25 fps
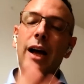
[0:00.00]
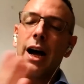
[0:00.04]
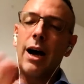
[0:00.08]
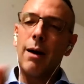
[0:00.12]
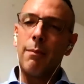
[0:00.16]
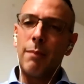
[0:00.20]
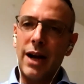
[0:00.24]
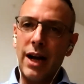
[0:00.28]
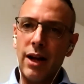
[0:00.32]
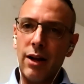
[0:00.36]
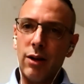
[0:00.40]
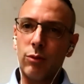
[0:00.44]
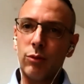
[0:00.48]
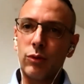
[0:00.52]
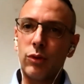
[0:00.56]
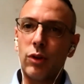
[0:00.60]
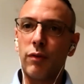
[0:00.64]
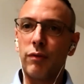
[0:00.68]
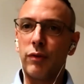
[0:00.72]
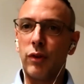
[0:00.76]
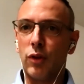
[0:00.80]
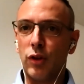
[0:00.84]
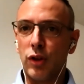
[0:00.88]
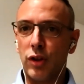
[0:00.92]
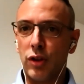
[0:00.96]
amount
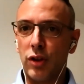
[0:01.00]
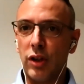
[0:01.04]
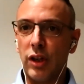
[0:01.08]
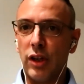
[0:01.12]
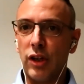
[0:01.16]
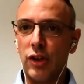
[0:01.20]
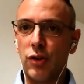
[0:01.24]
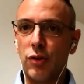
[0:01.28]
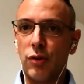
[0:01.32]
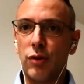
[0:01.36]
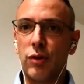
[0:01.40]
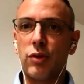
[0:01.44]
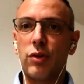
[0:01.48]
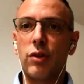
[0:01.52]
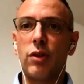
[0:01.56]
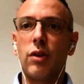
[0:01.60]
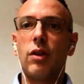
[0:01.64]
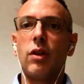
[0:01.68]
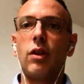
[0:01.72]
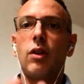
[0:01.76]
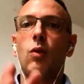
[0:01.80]
of those issues